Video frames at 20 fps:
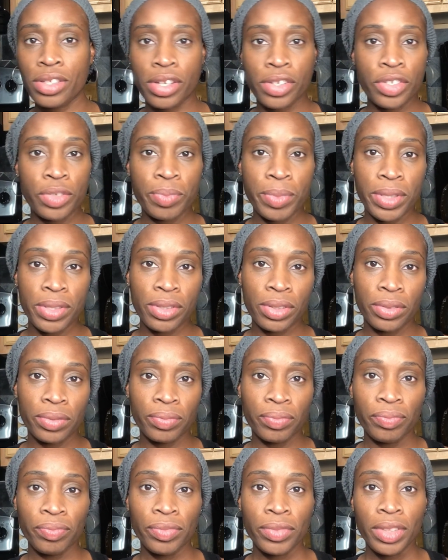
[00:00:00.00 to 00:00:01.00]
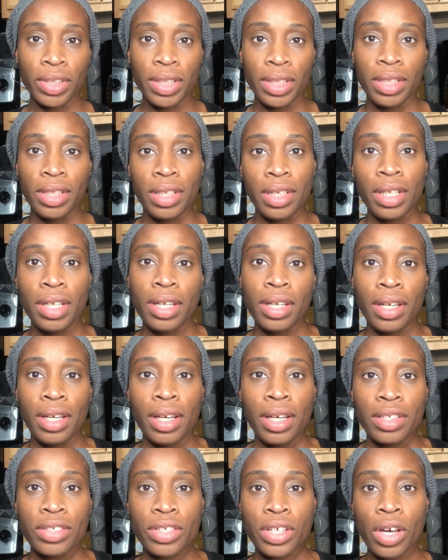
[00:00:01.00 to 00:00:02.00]
judgmental.
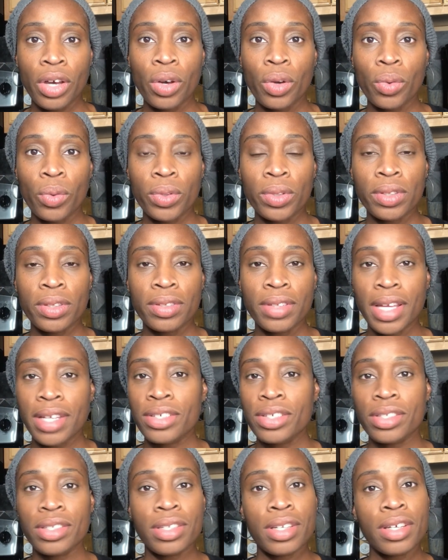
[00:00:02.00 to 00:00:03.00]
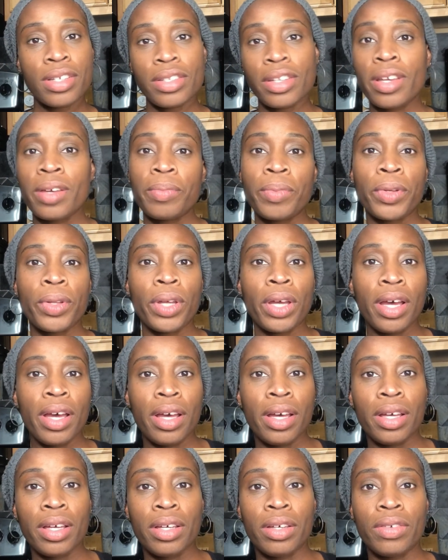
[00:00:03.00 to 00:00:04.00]
So that's just an example
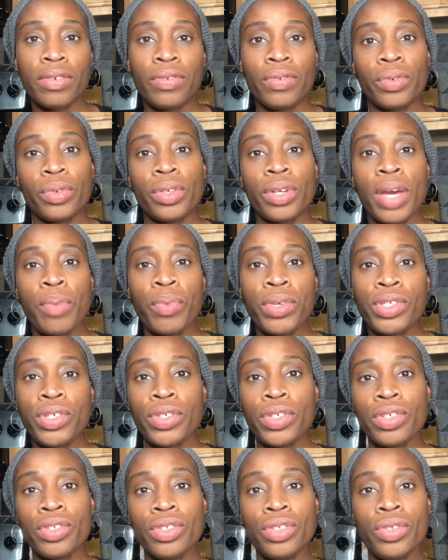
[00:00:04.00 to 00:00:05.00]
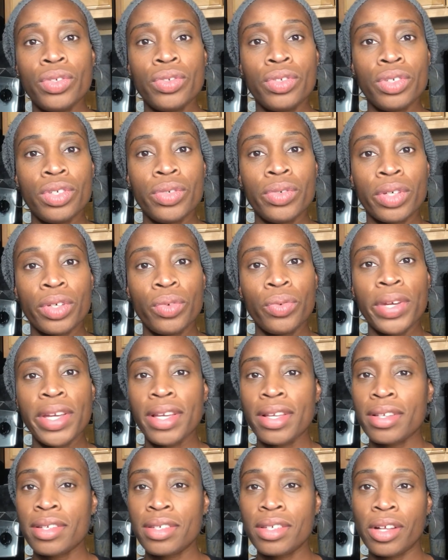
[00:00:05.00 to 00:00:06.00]
of what you can do to do a
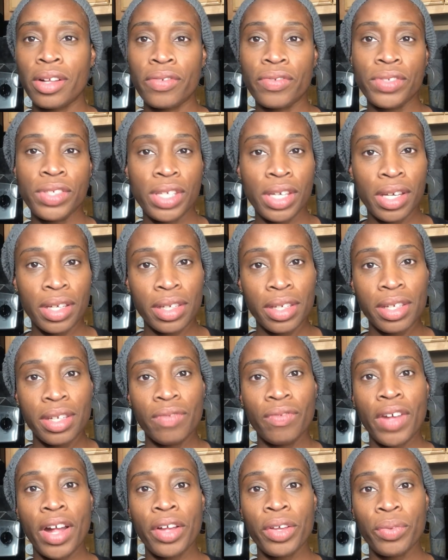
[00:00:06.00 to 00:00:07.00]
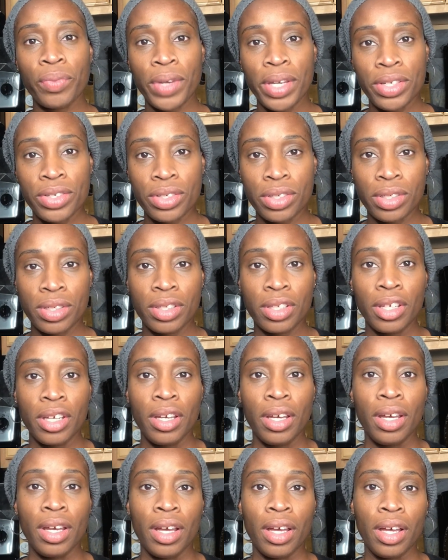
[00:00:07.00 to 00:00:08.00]
quick self-check and evaluation
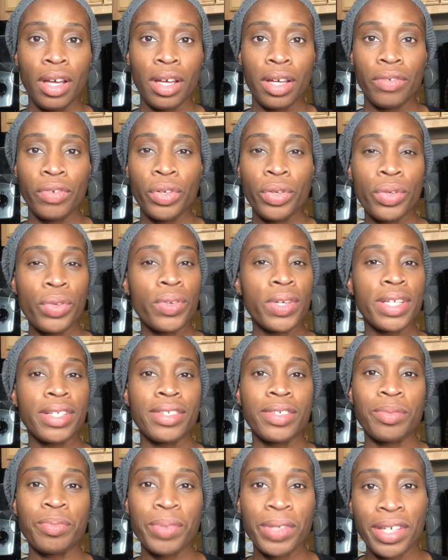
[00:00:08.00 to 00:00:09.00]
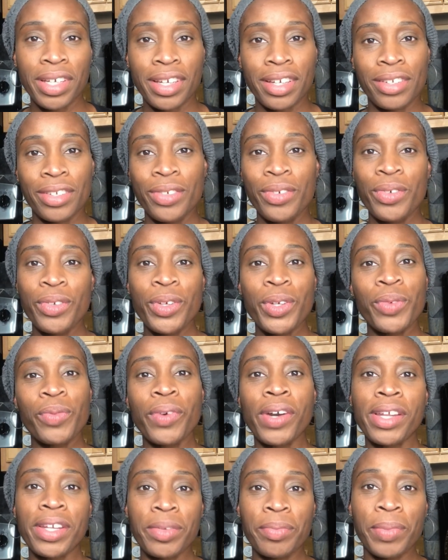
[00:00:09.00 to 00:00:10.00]
of who you get to be and who do you
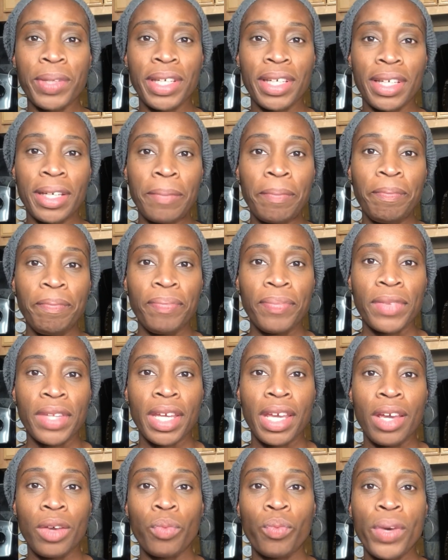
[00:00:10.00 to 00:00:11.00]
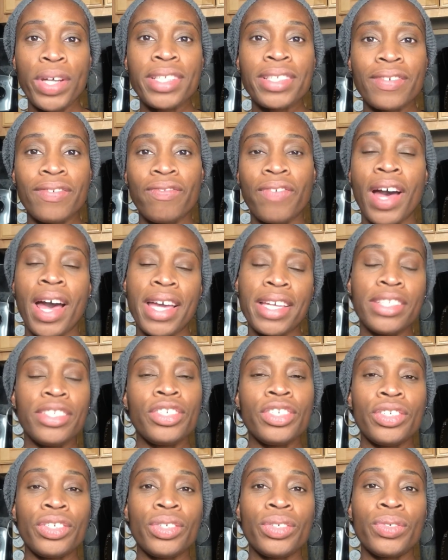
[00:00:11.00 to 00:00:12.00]
want to be and what
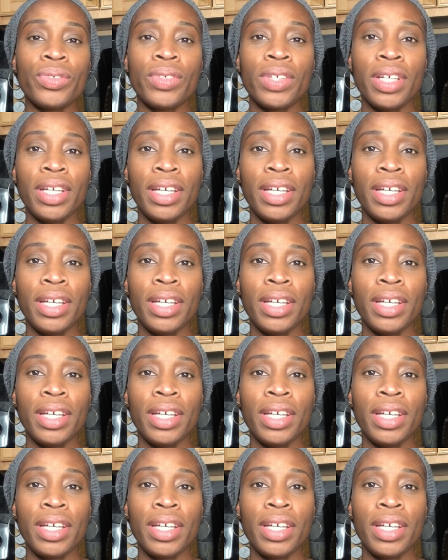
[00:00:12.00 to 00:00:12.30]
defines you.